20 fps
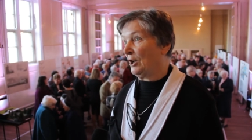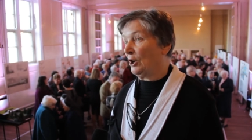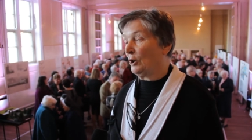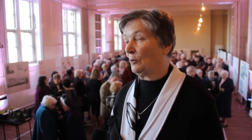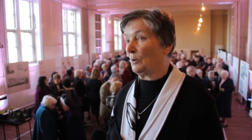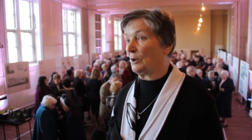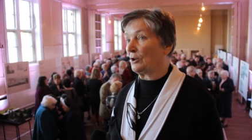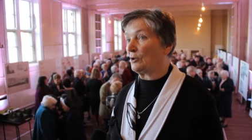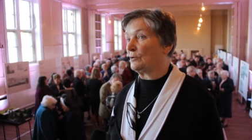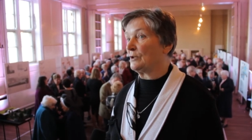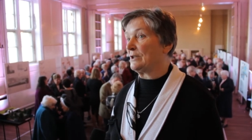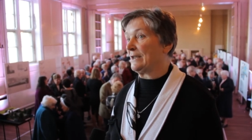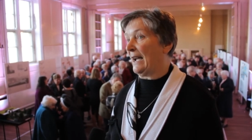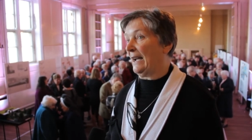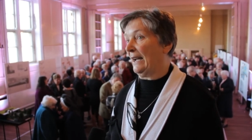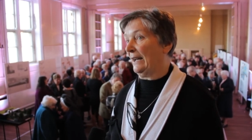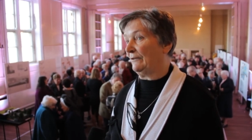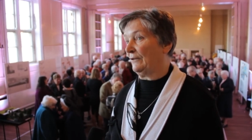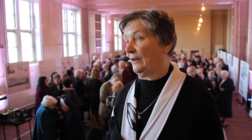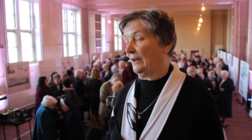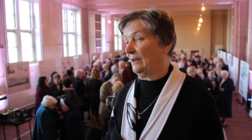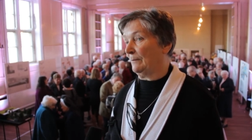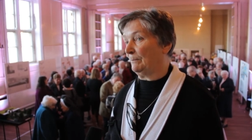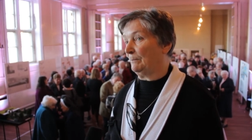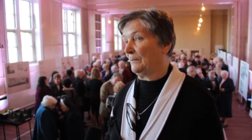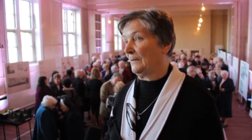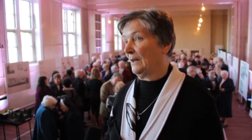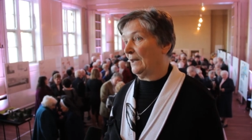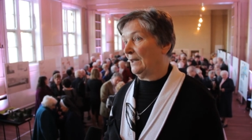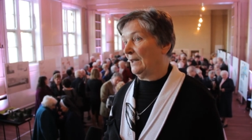we're going to have
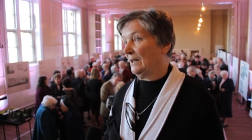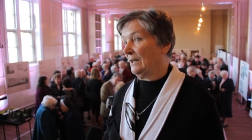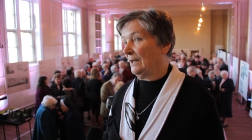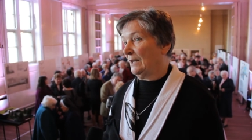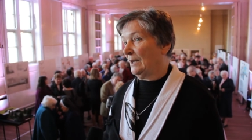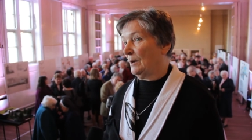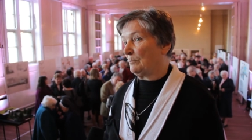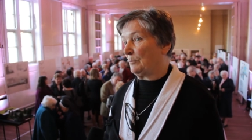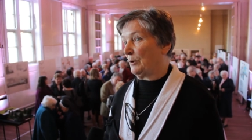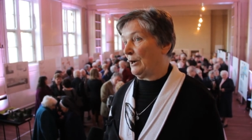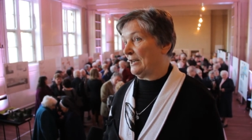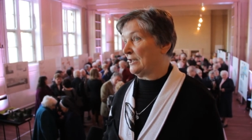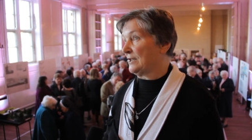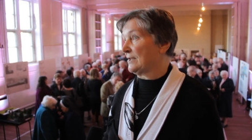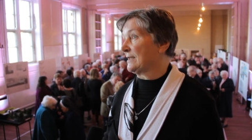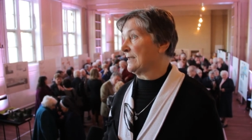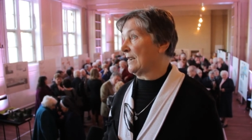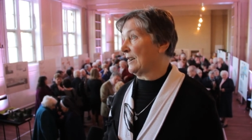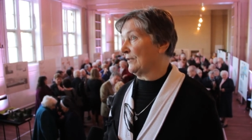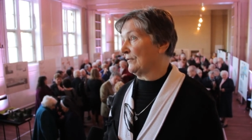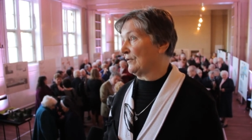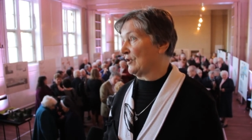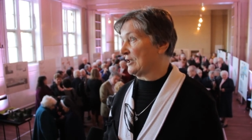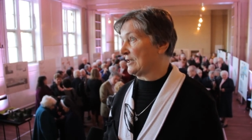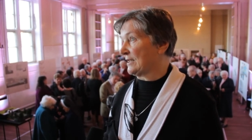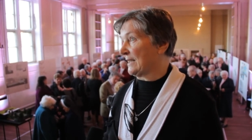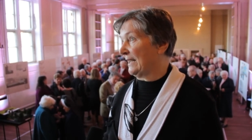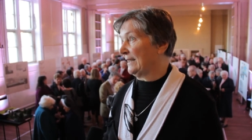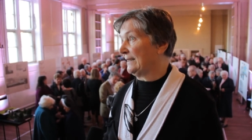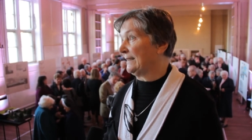a prayer service
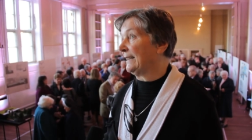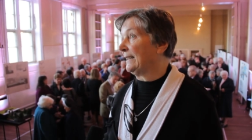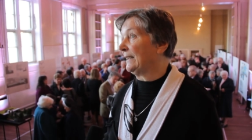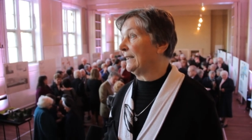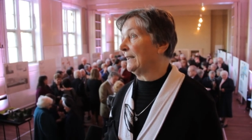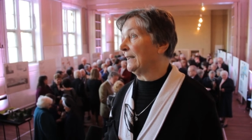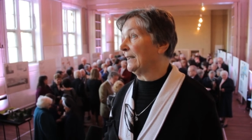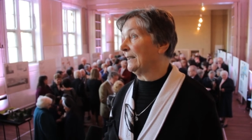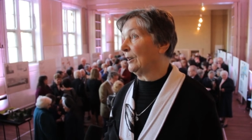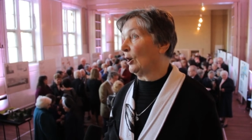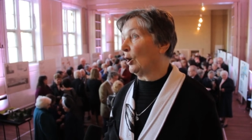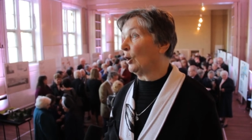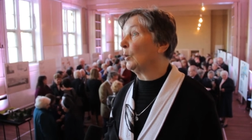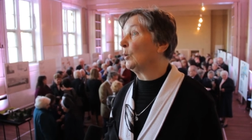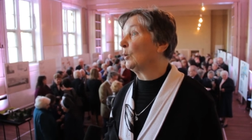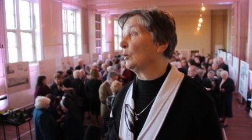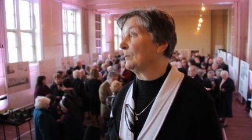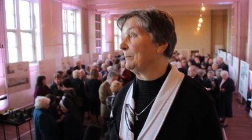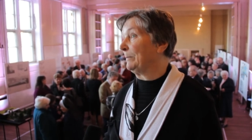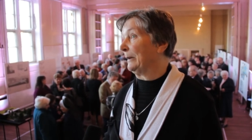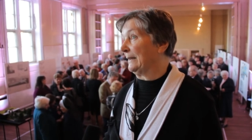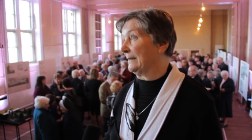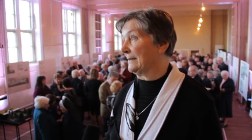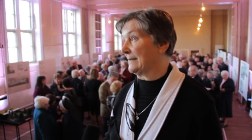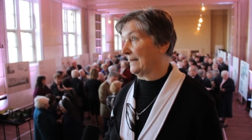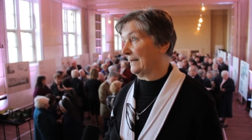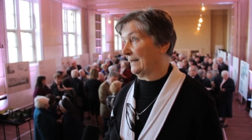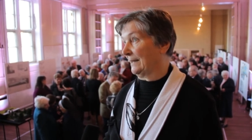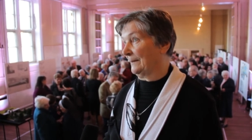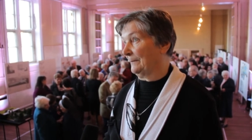in the old
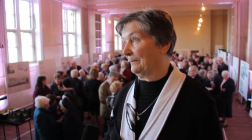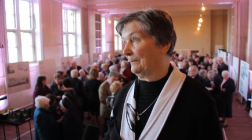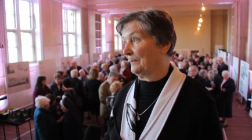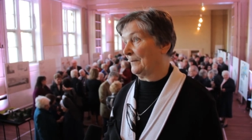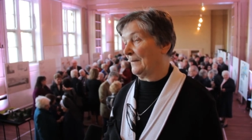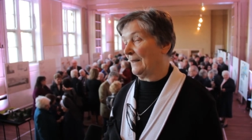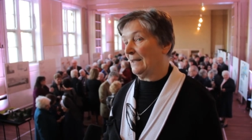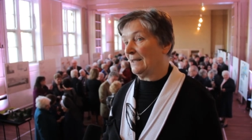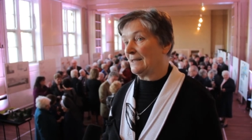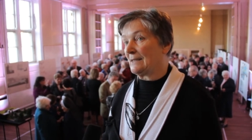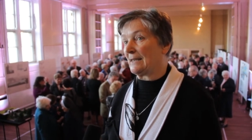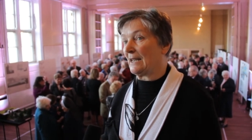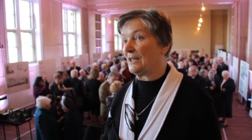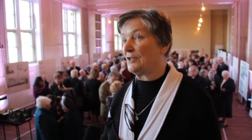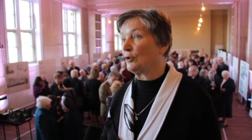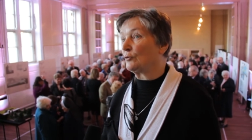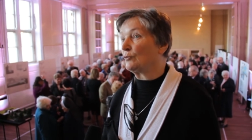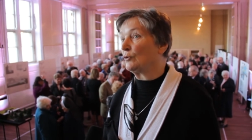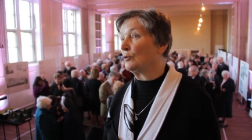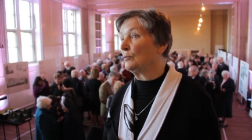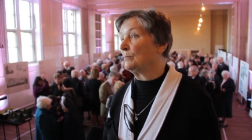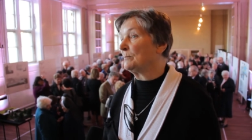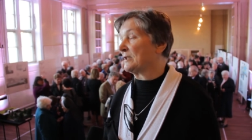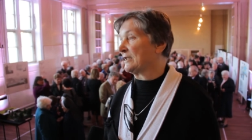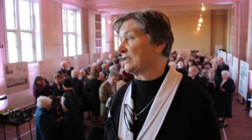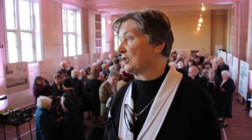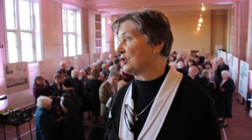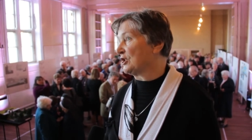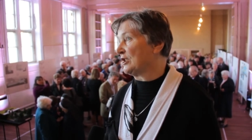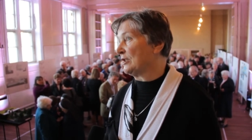building. Say the rooms
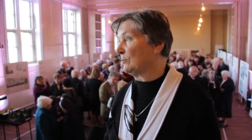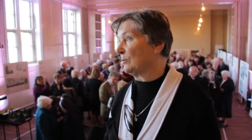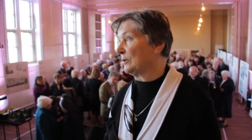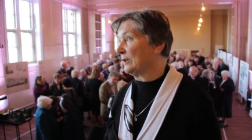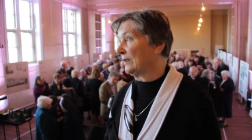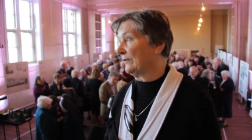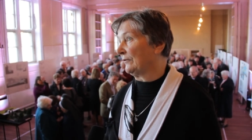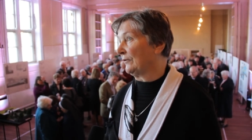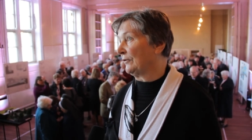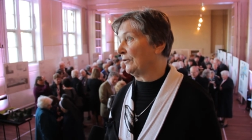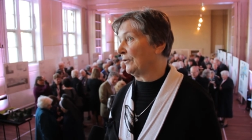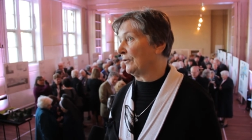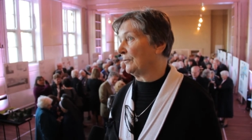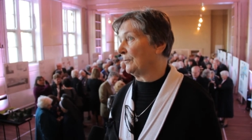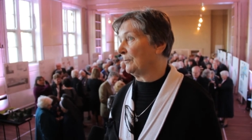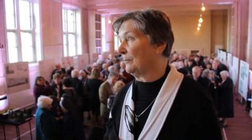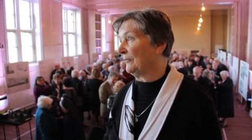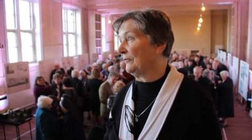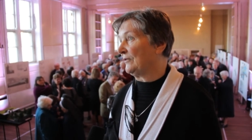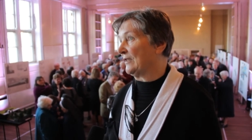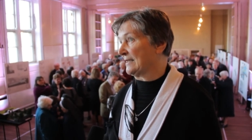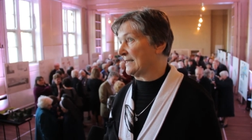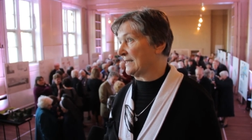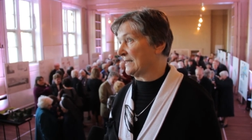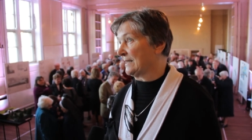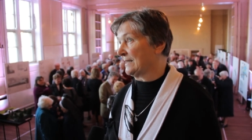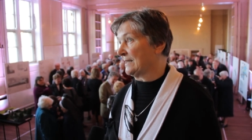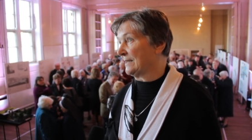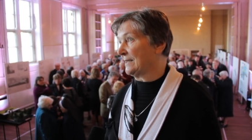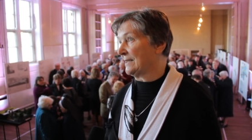that she would have
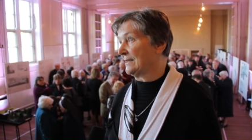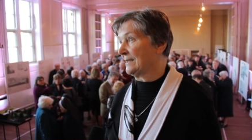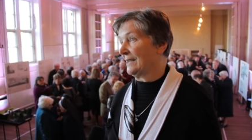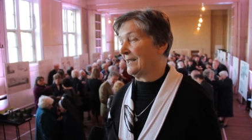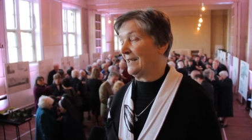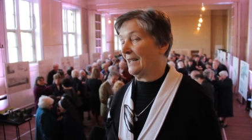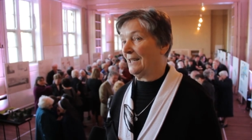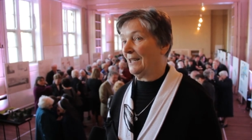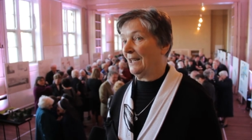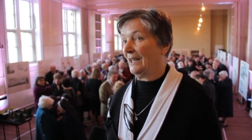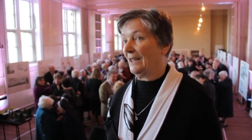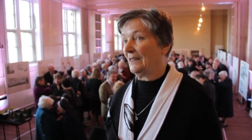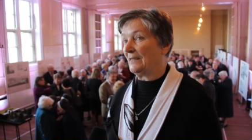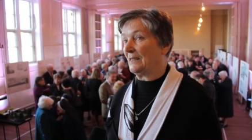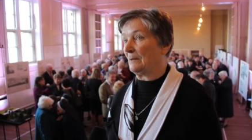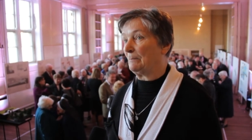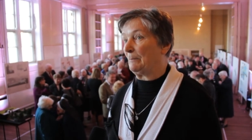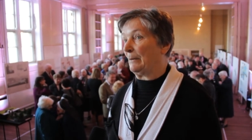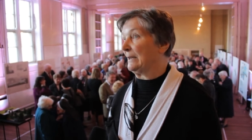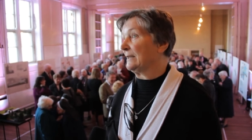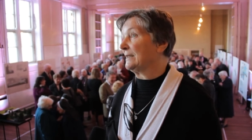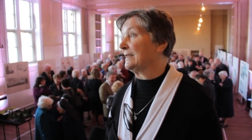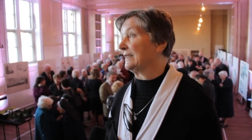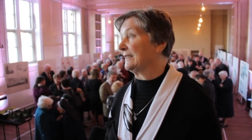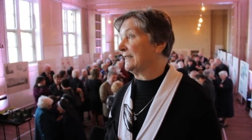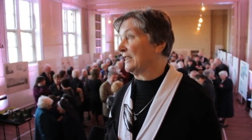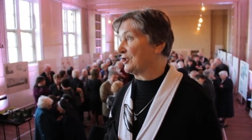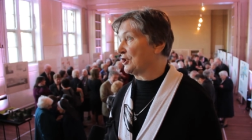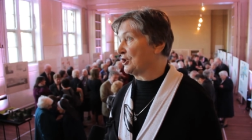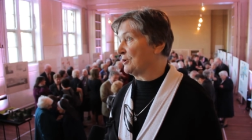visited, the building
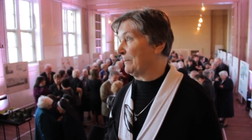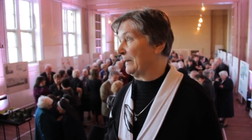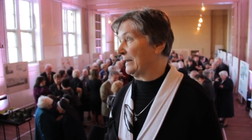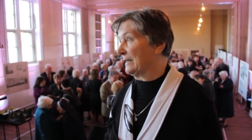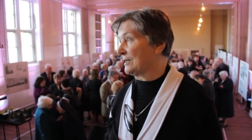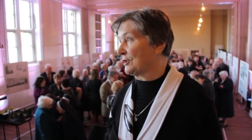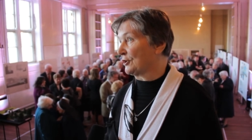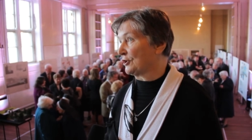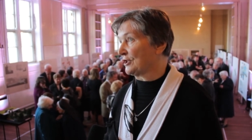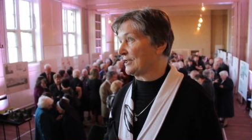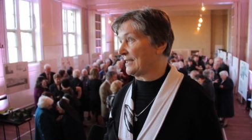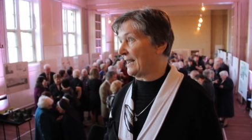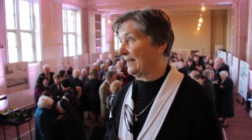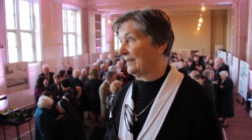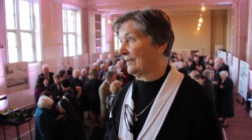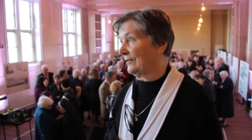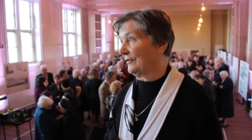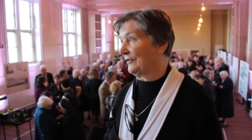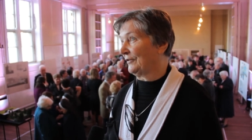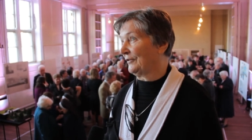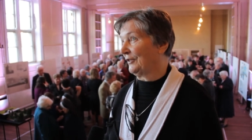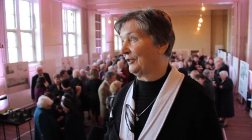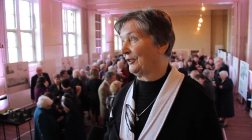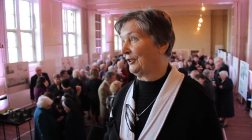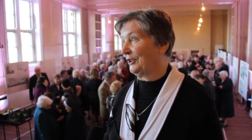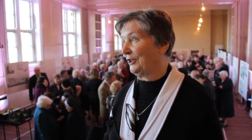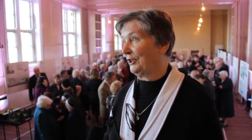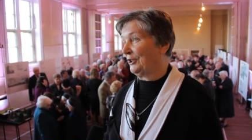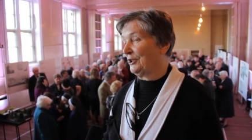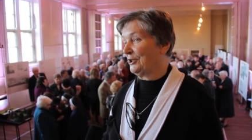that she built herself.
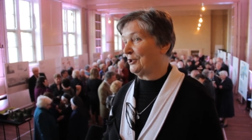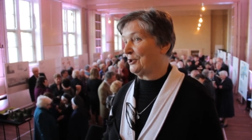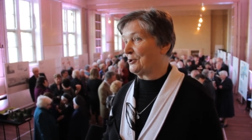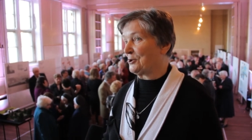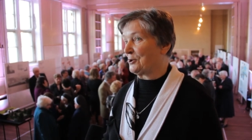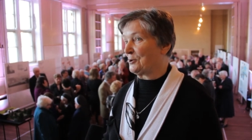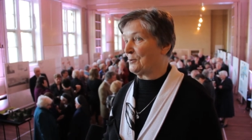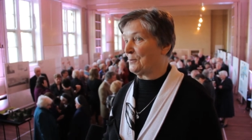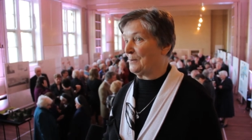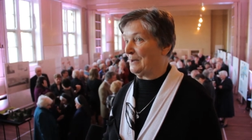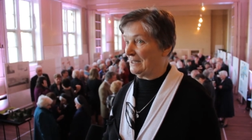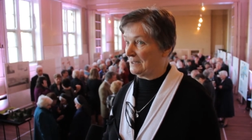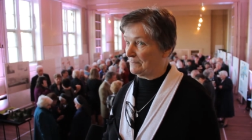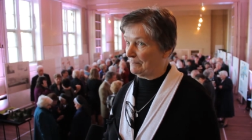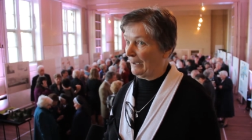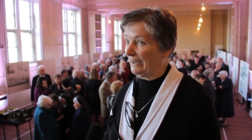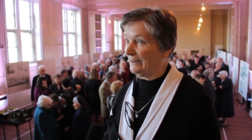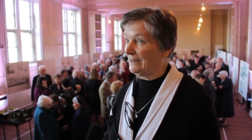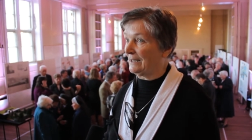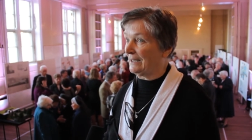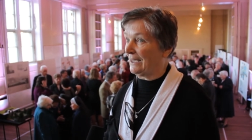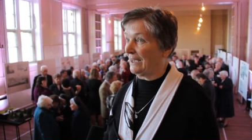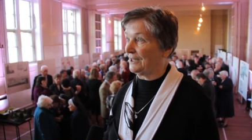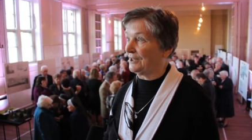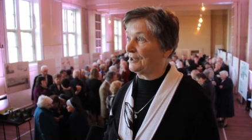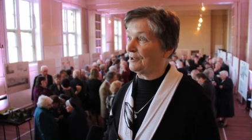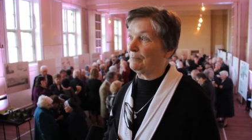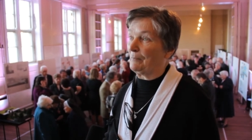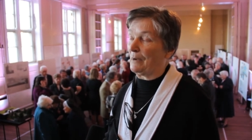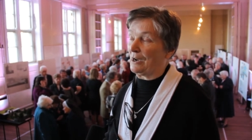So we'll spend the 8th
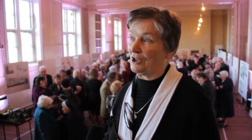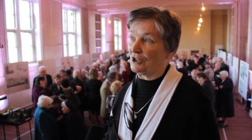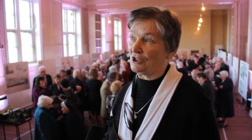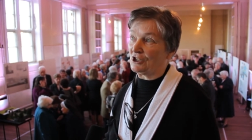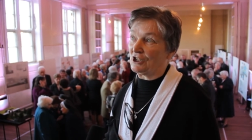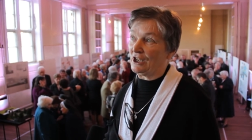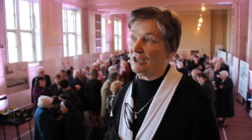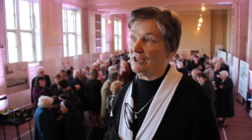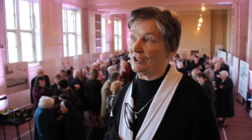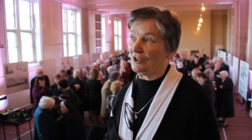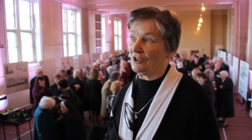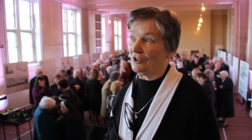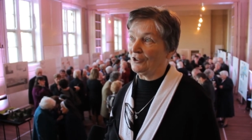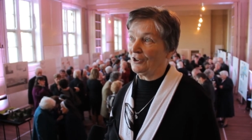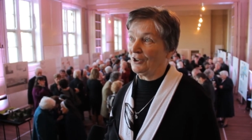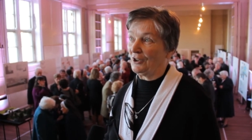of March here,